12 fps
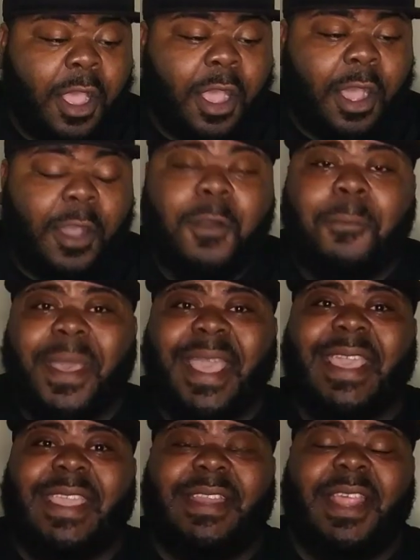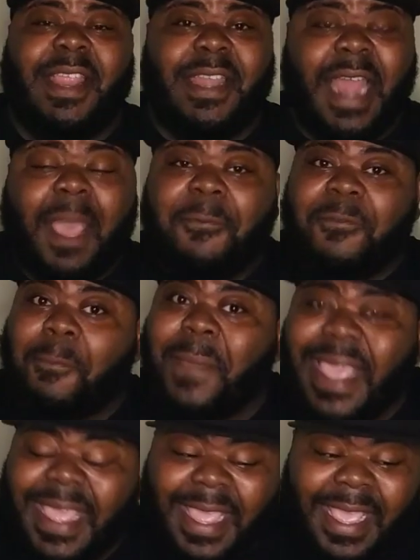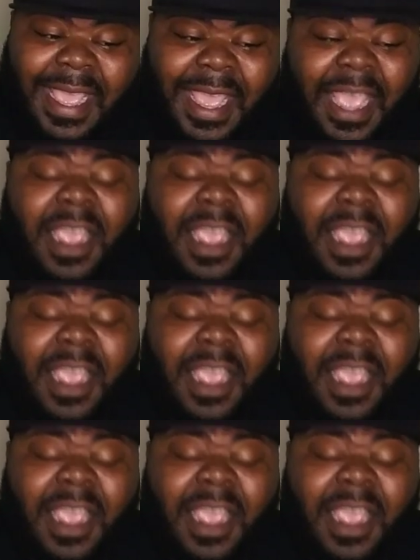homemade, not from me,